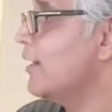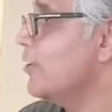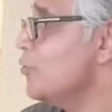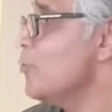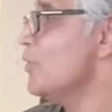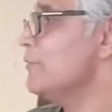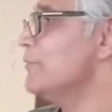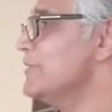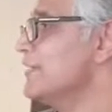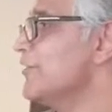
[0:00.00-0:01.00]
you will be
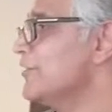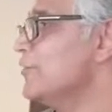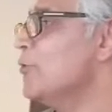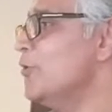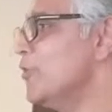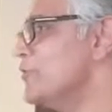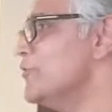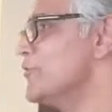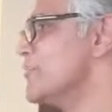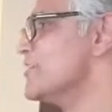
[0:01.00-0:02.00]
missing out on a whole lot of
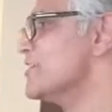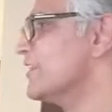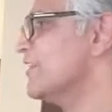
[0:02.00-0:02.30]
nutrition.